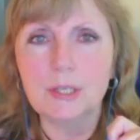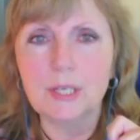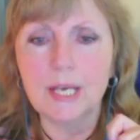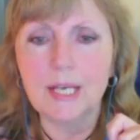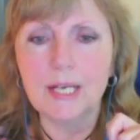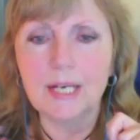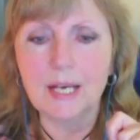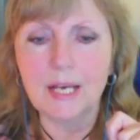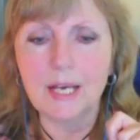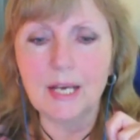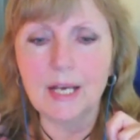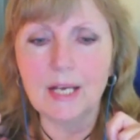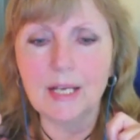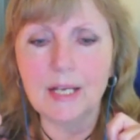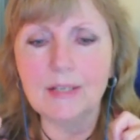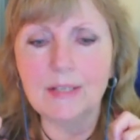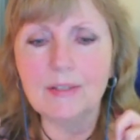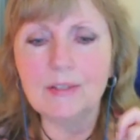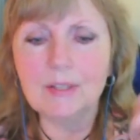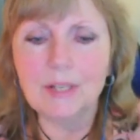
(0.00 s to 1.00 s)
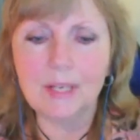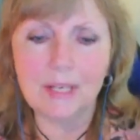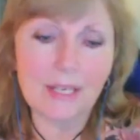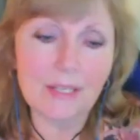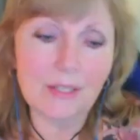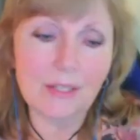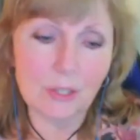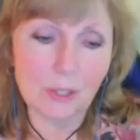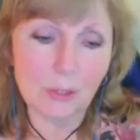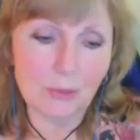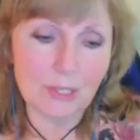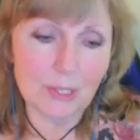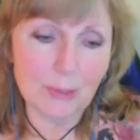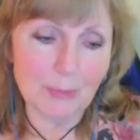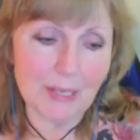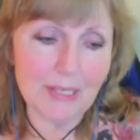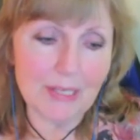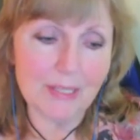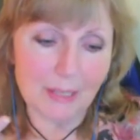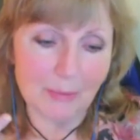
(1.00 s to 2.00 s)
And I, I, guess Joe
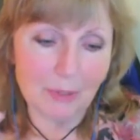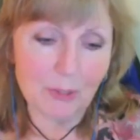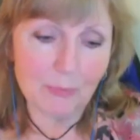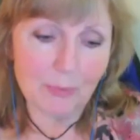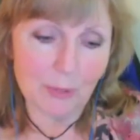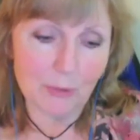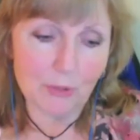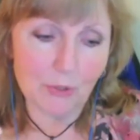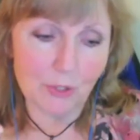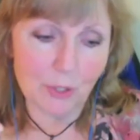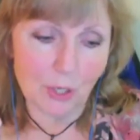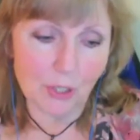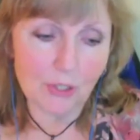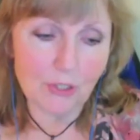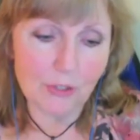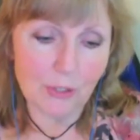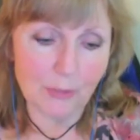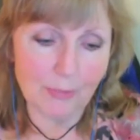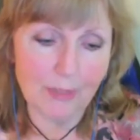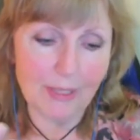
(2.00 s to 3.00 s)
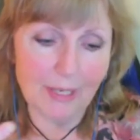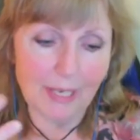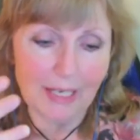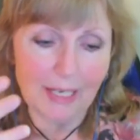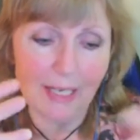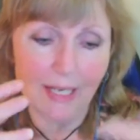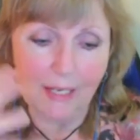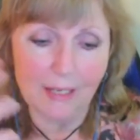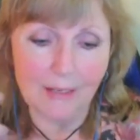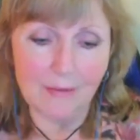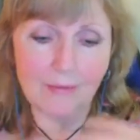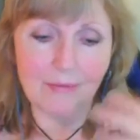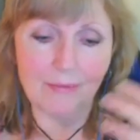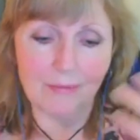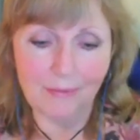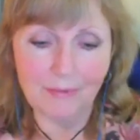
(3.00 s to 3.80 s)
Dispenza, I'm supposed to talk to him, and, and